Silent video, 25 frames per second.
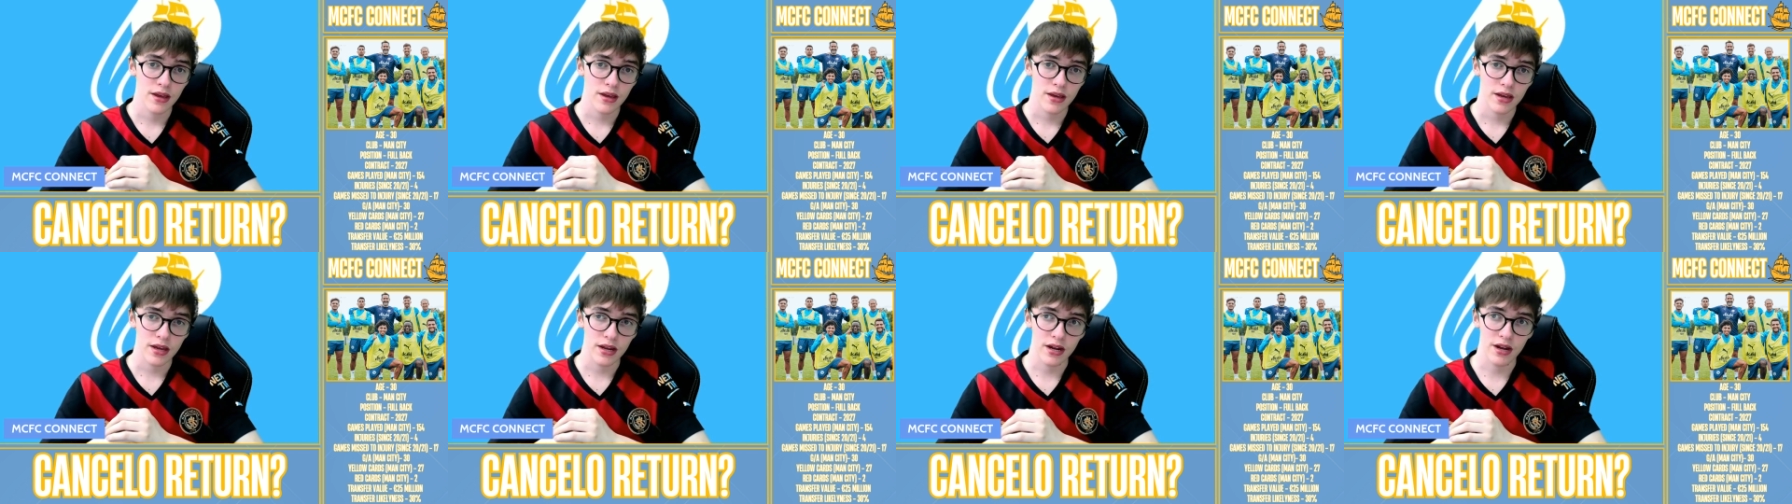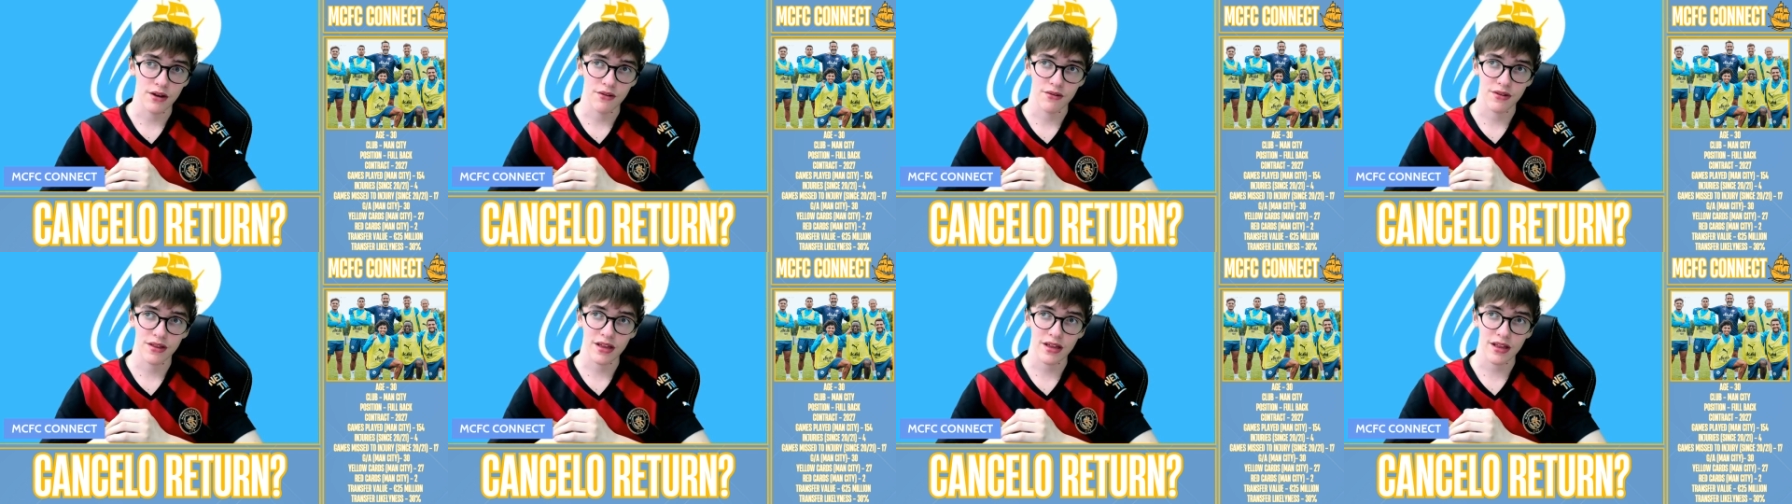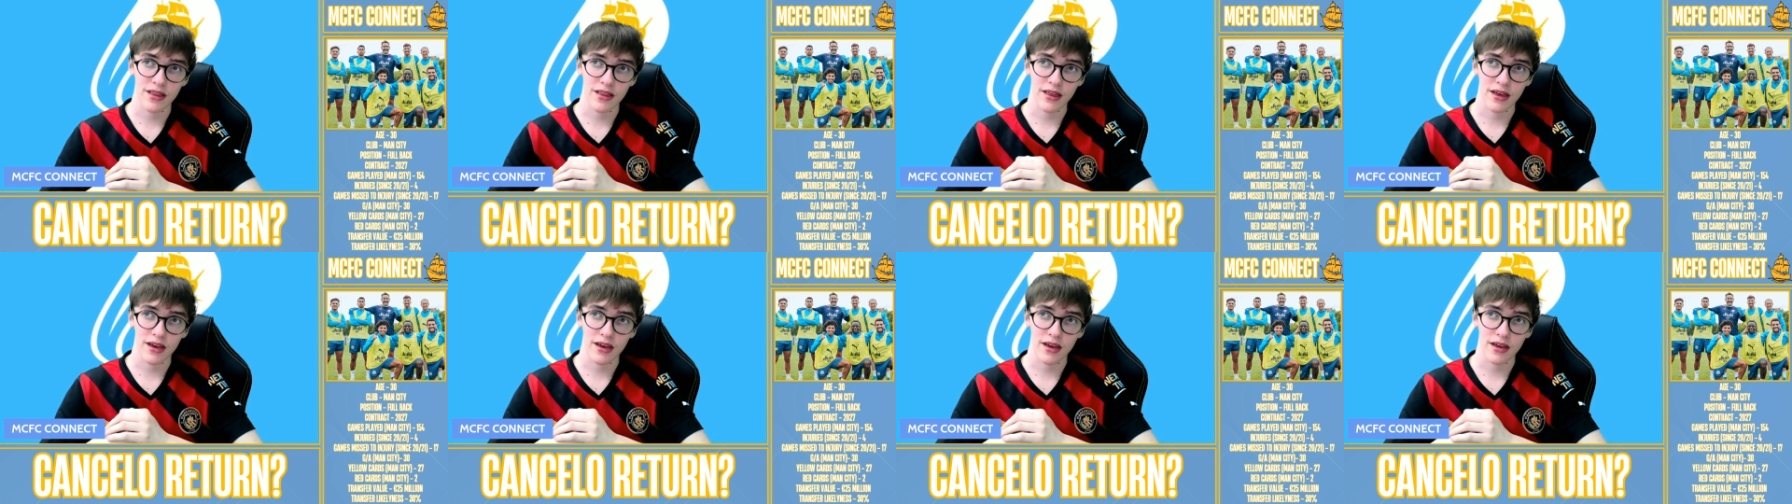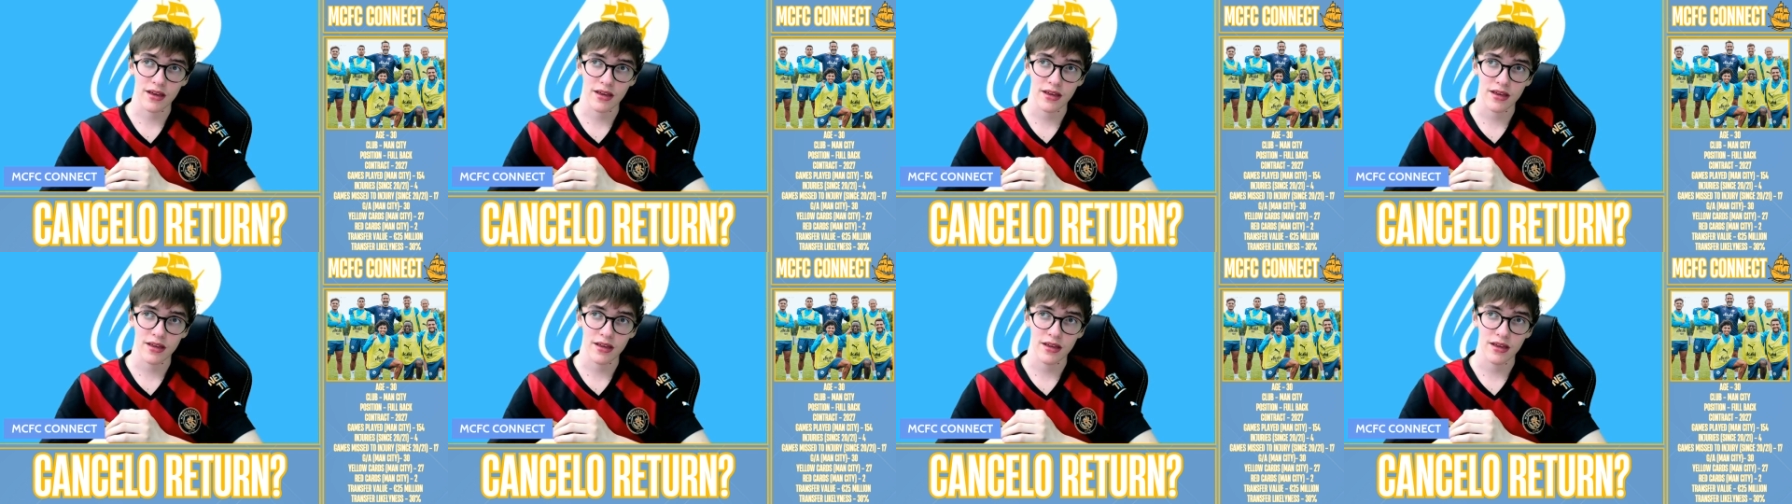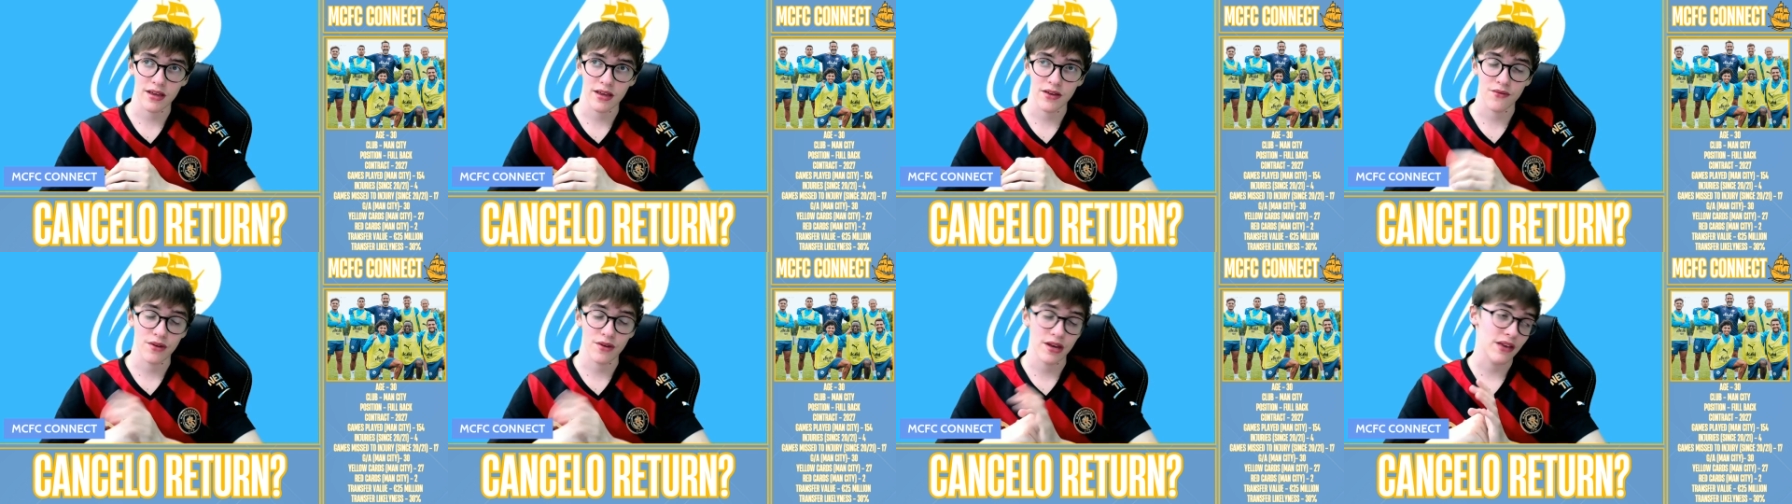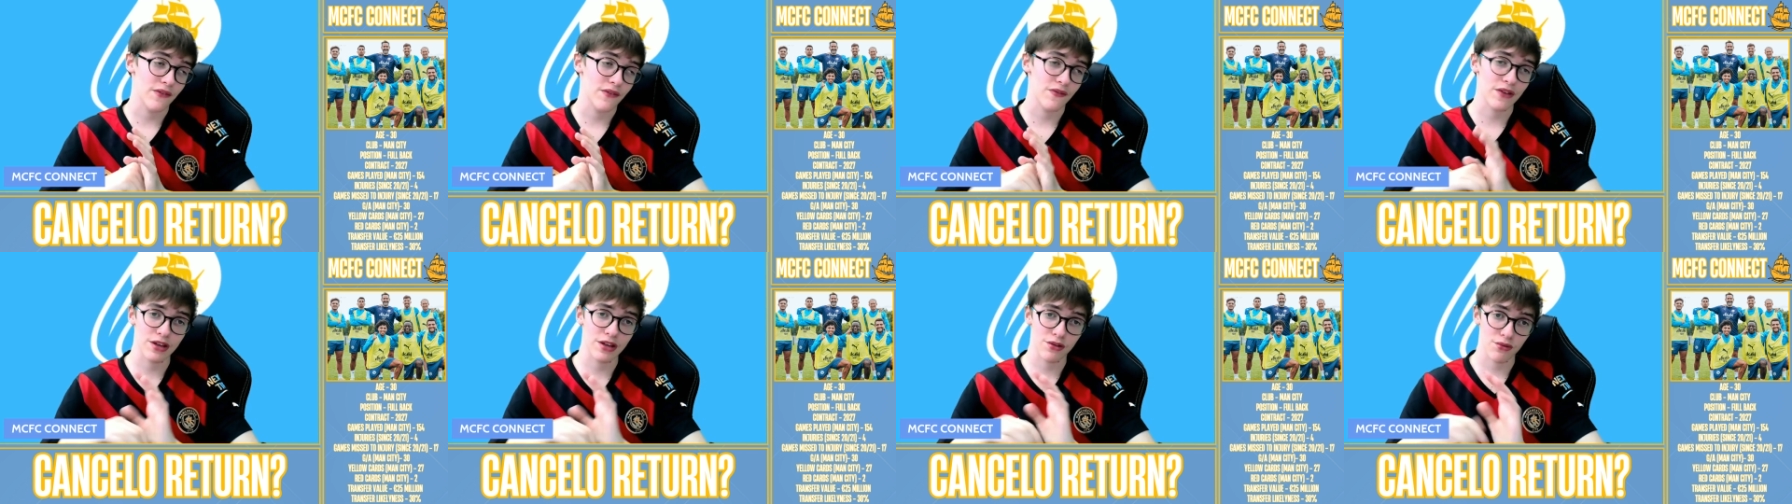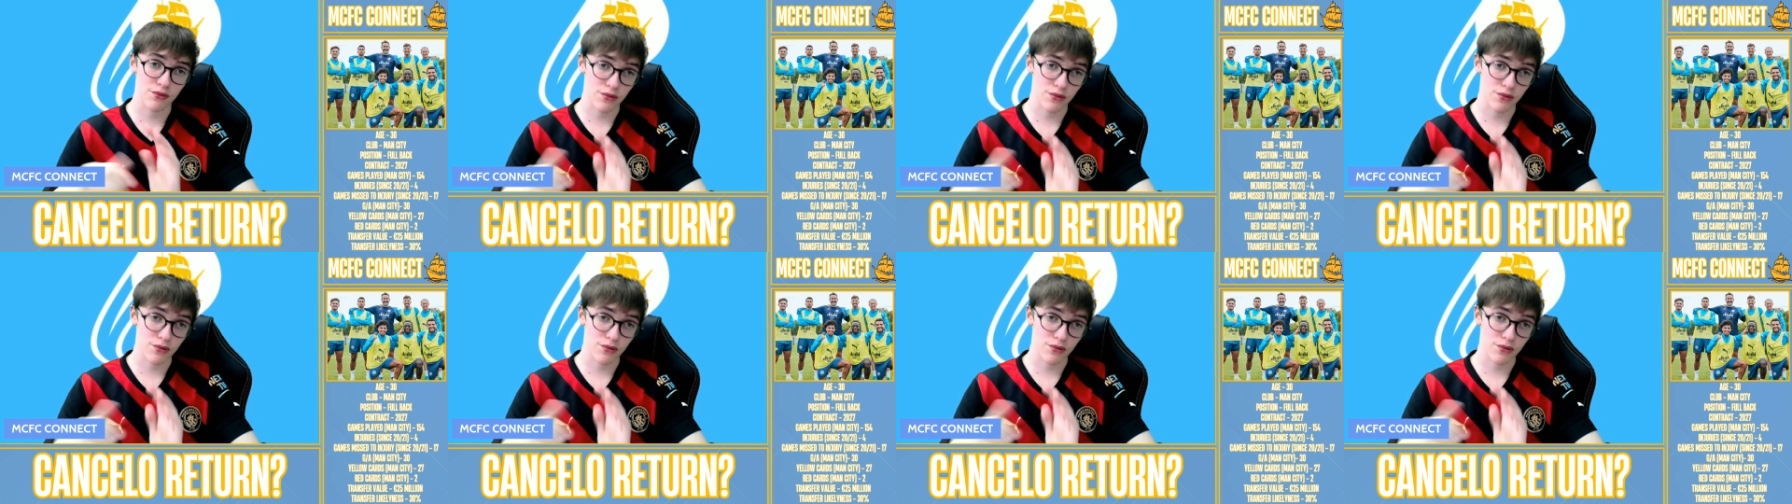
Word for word: you know, he said like he thinks